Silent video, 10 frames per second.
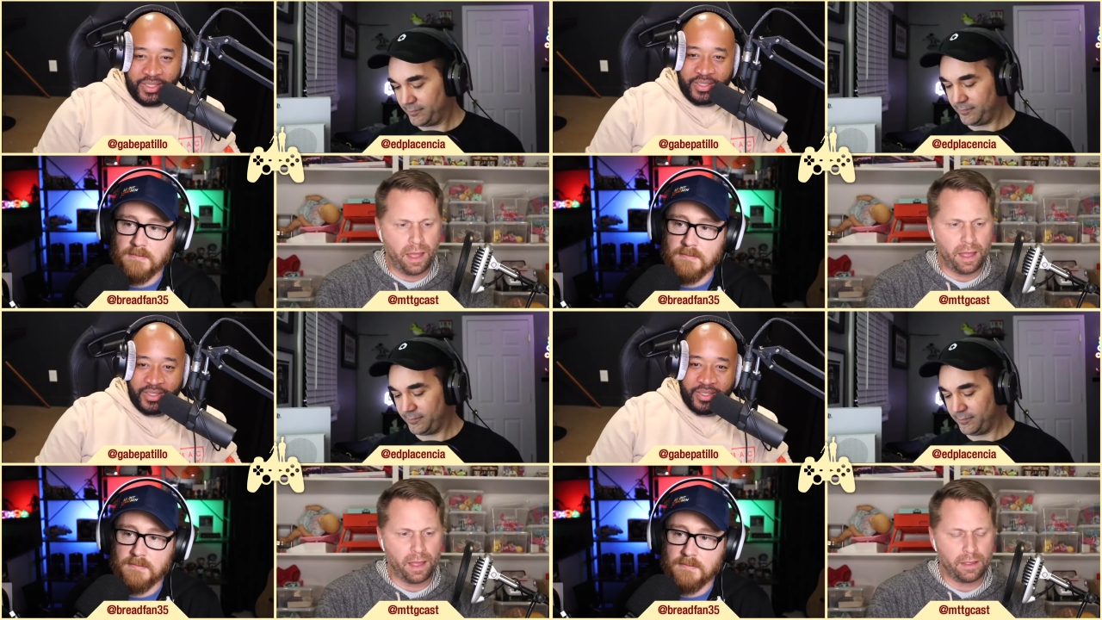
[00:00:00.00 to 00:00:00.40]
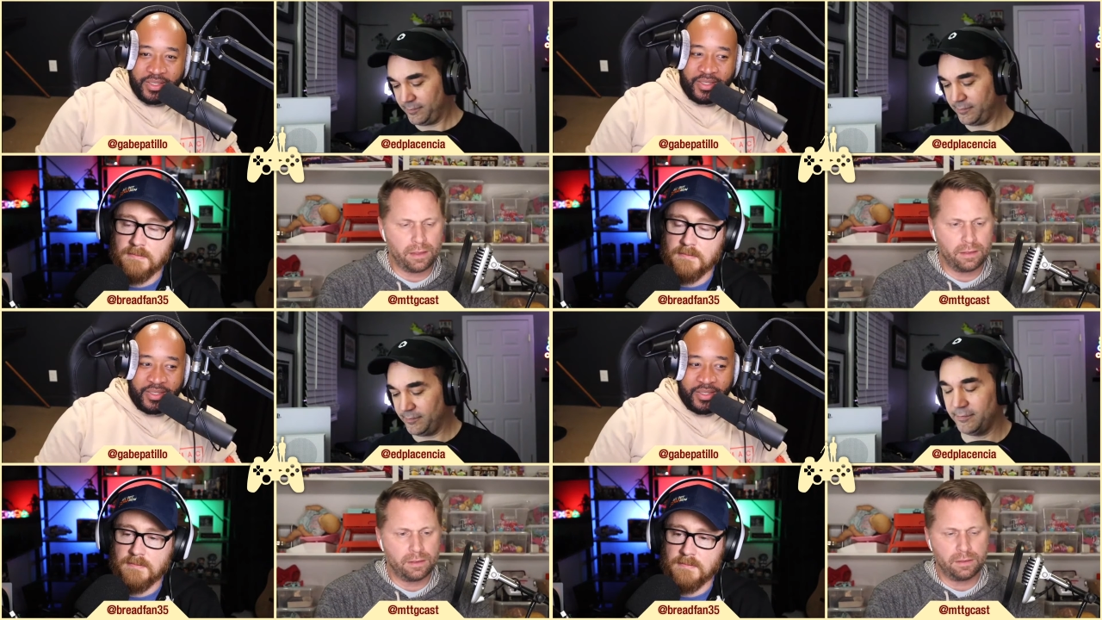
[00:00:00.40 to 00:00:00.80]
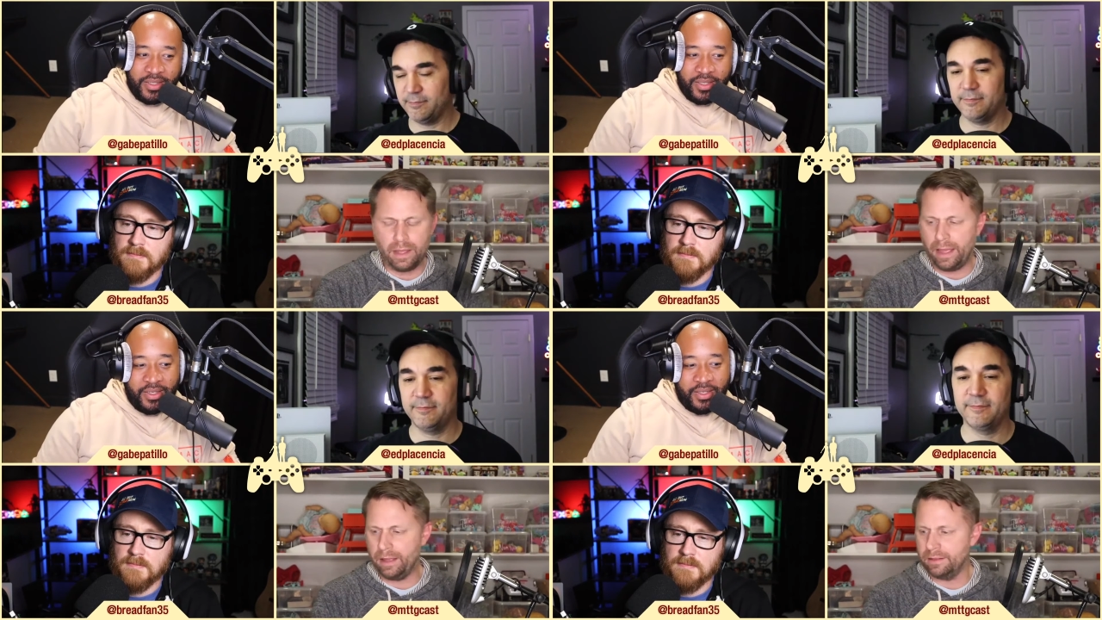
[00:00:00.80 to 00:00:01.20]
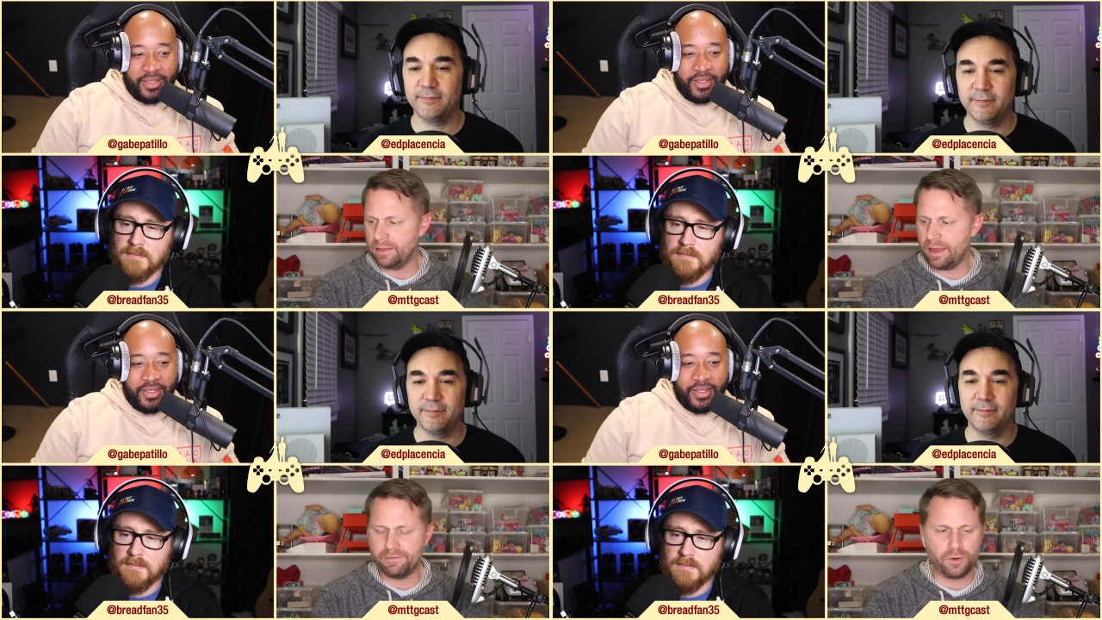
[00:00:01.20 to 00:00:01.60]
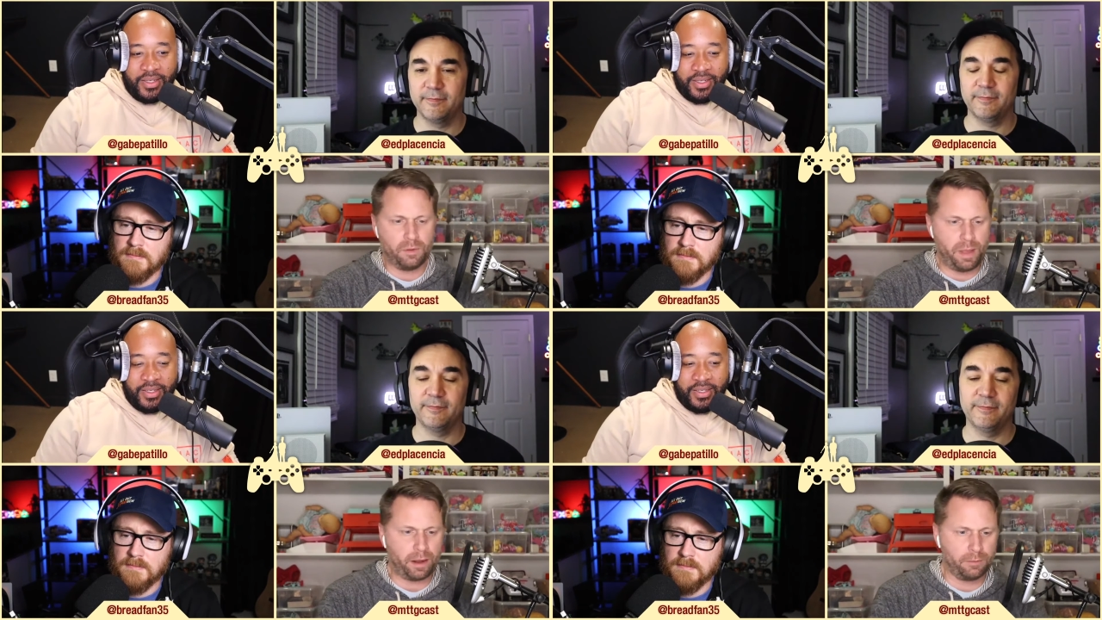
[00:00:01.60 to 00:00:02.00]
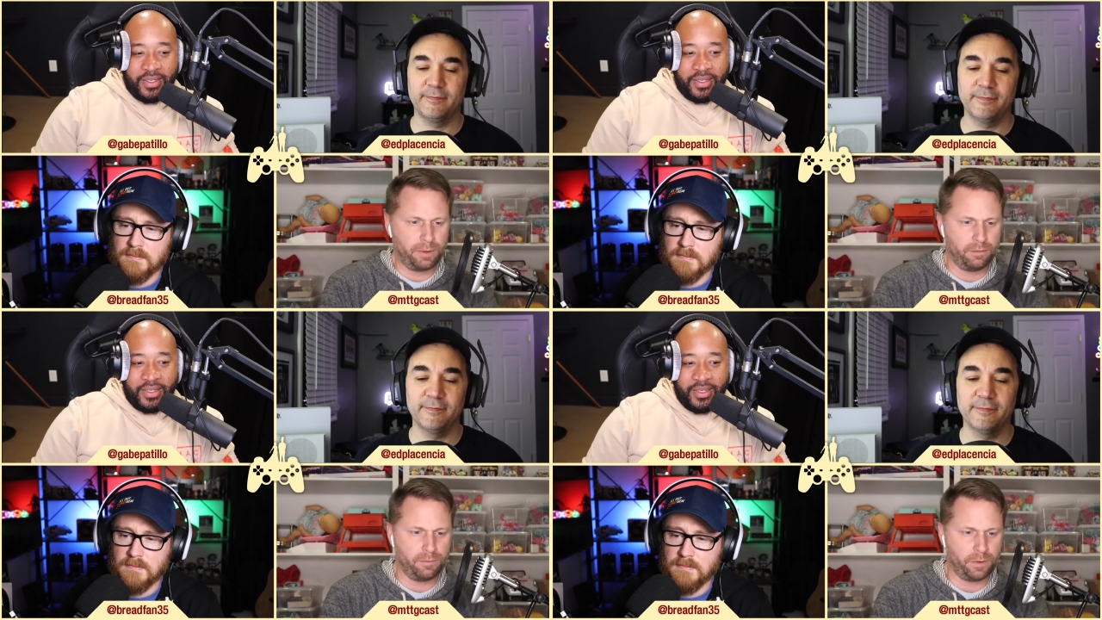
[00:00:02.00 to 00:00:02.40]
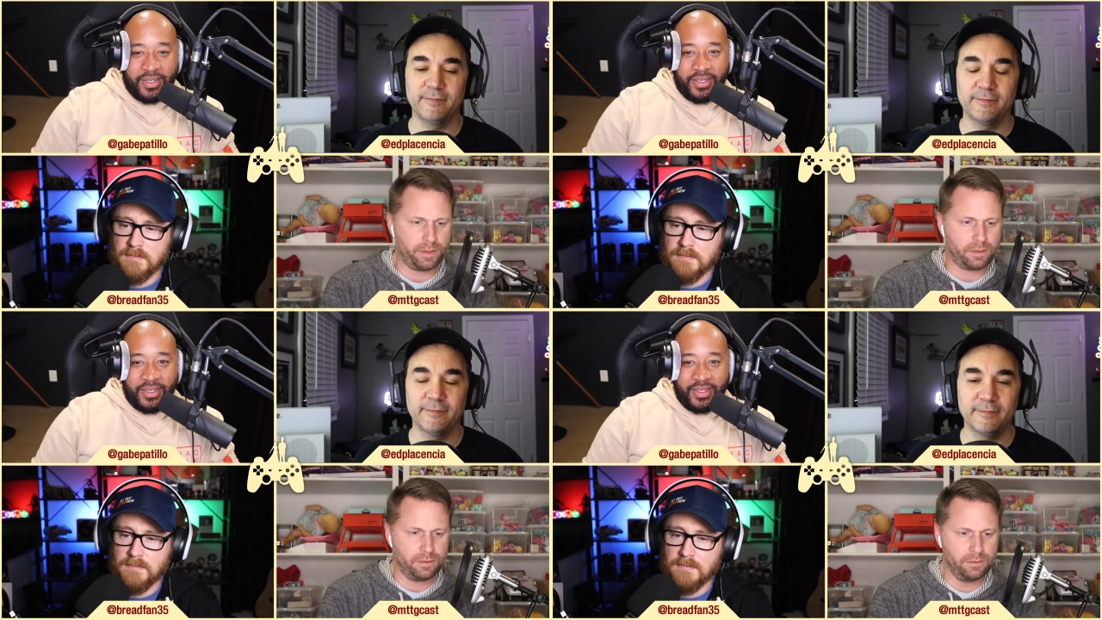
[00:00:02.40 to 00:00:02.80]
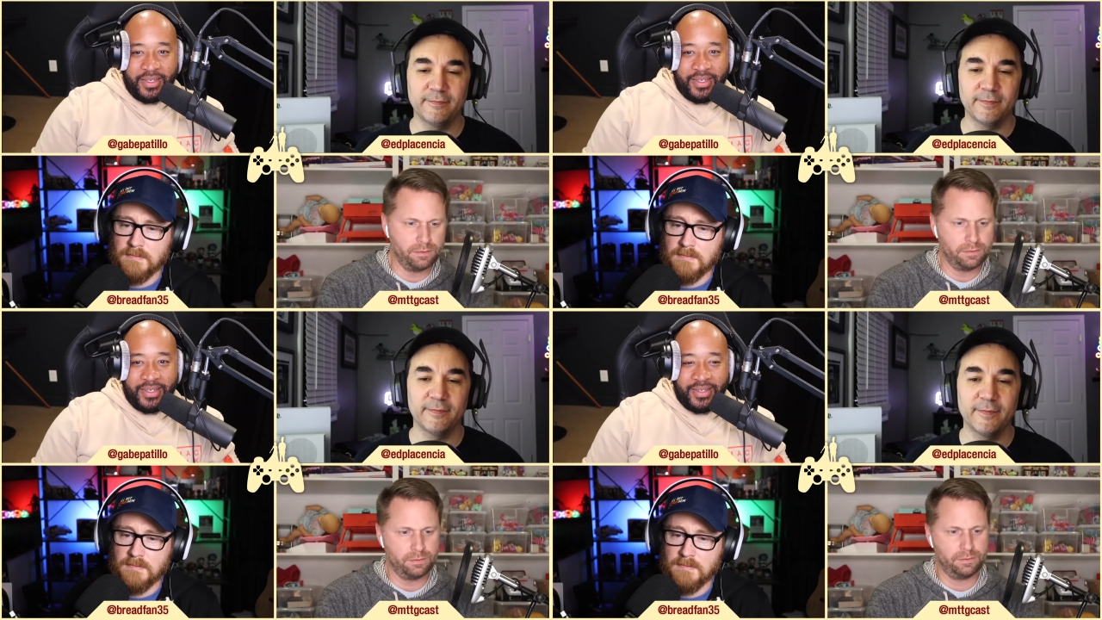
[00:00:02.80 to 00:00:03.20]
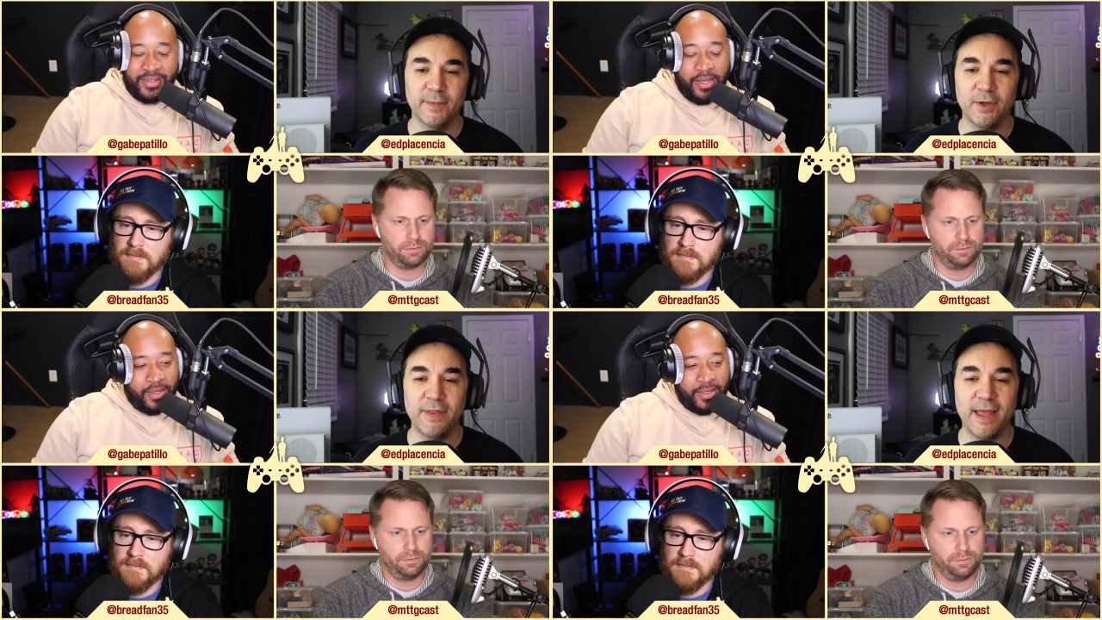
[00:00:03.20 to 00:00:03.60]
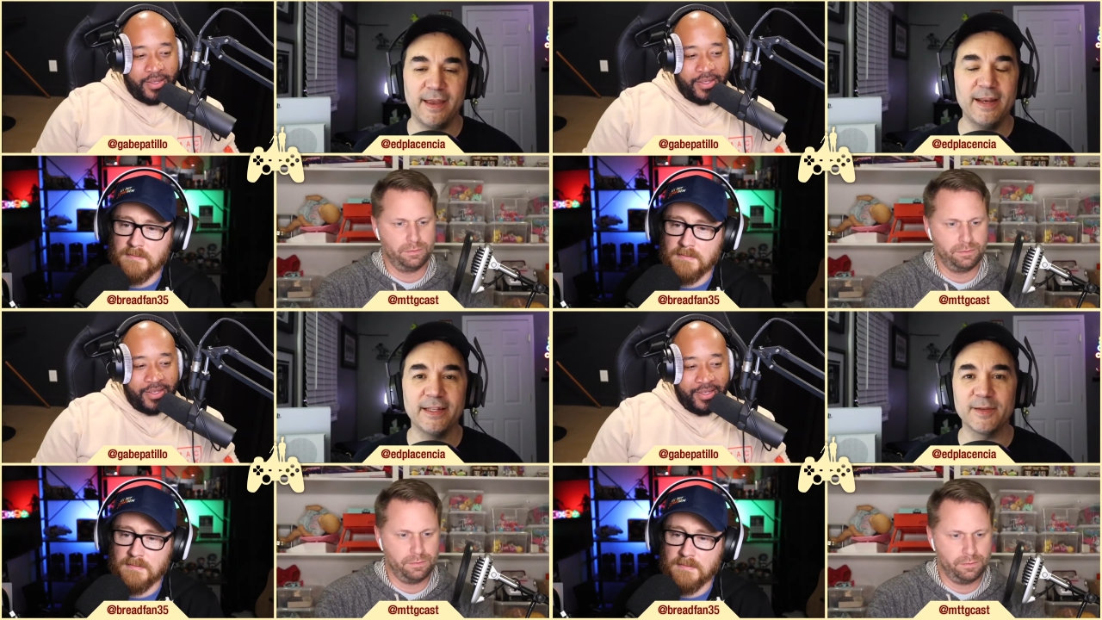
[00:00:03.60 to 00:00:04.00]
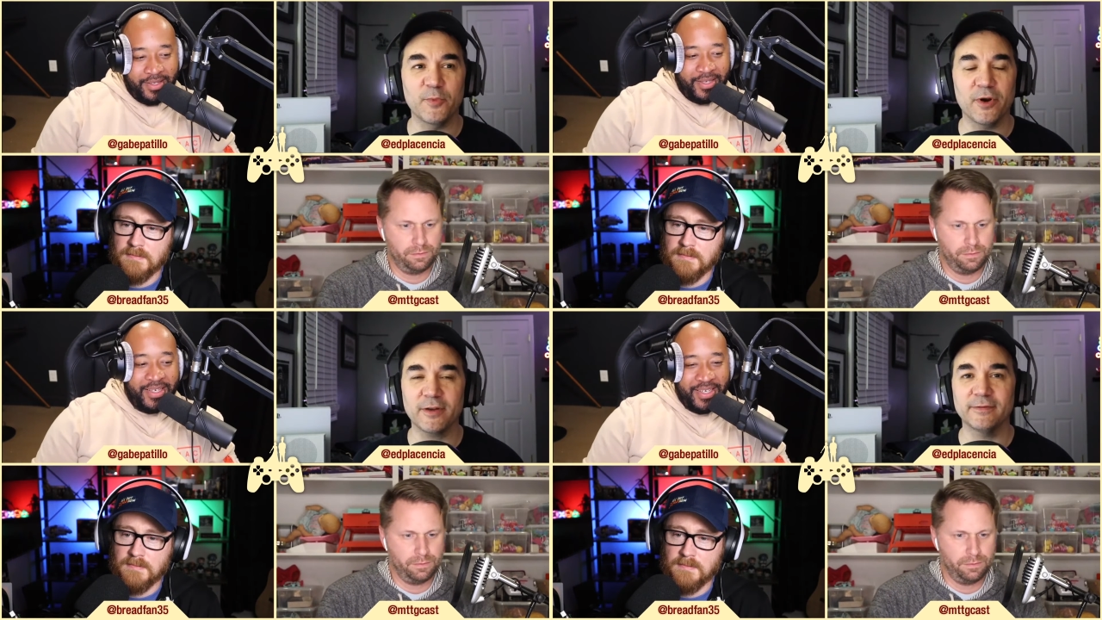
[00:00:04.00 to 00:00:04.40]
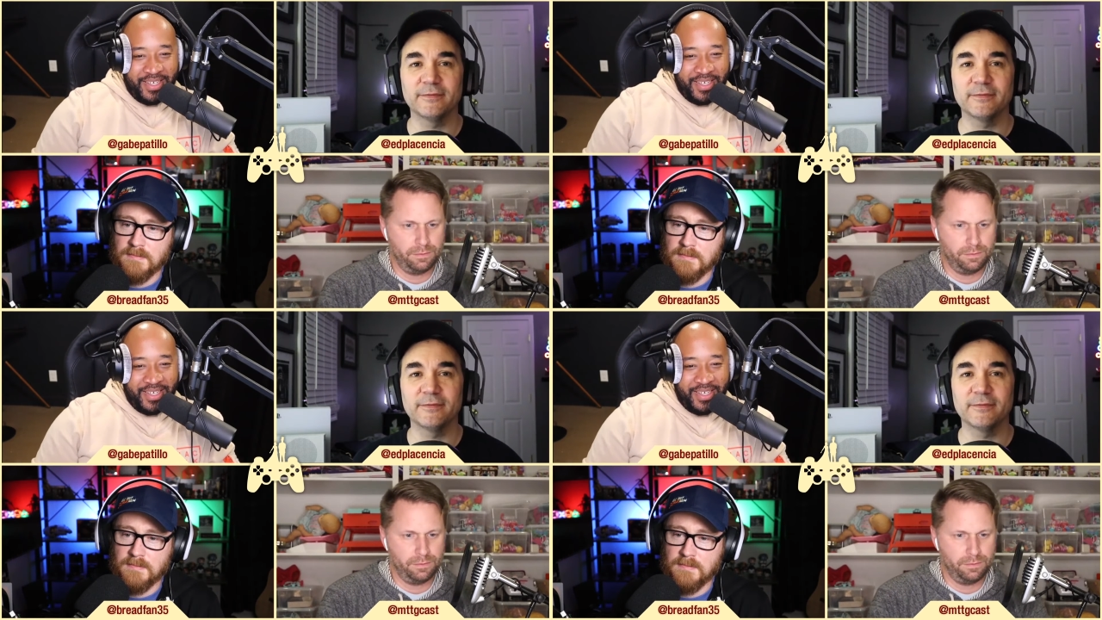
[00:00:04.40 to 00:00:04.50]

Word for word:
Speaker 1: Yeah, yeah, and let's have Troy Baker be the voice.
Speaker 2: He needs some work.